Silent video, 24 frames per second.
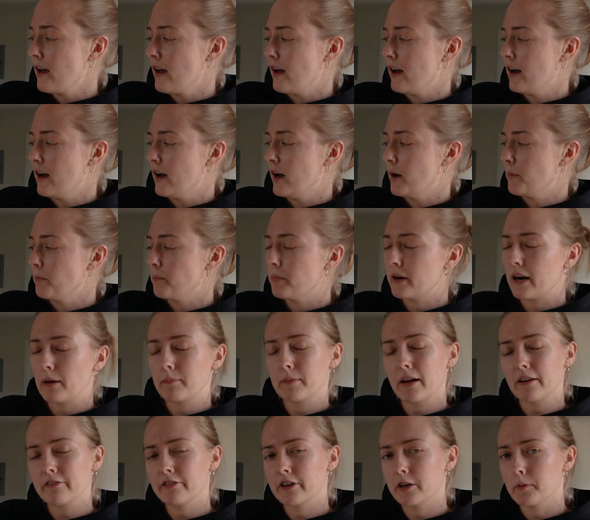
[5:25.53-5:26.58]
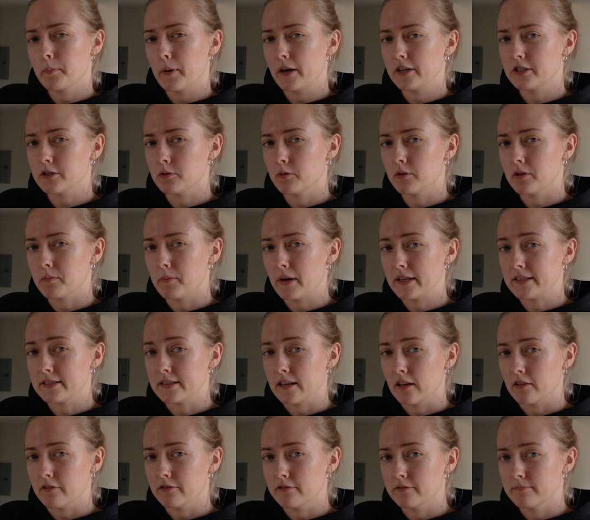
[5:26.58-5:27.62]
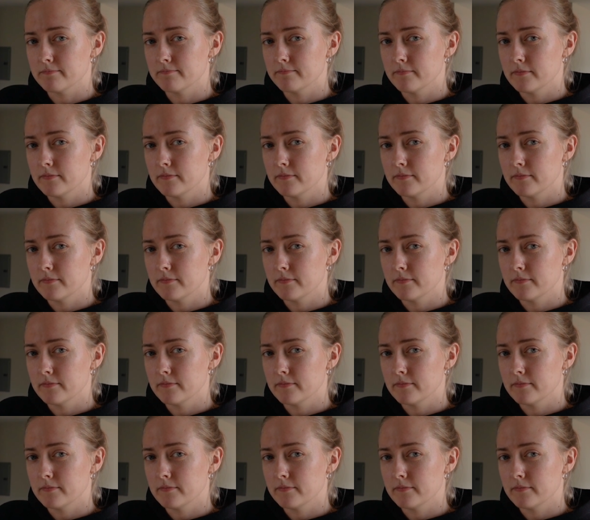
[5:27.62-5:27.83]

but I'm not very patient with myself.